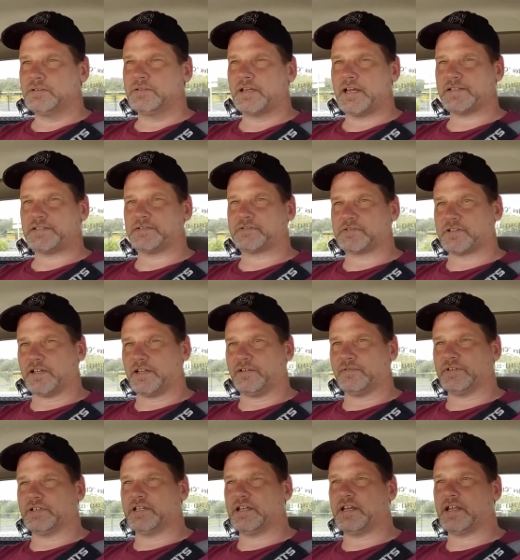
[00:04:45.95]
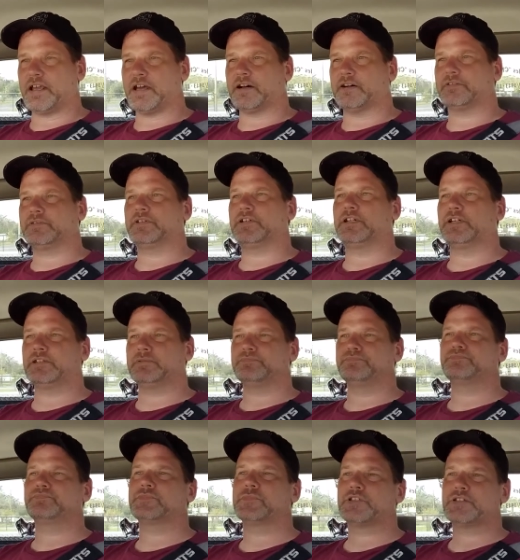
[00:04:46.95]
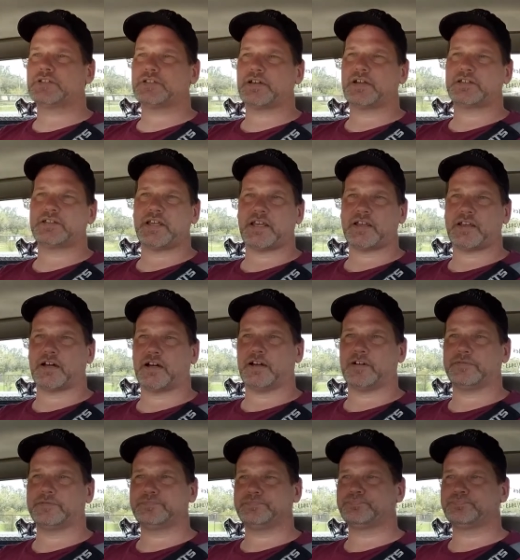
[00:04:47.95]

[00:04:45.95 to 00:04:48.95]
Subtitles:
That's irrelevant. Anyhow, so I take off,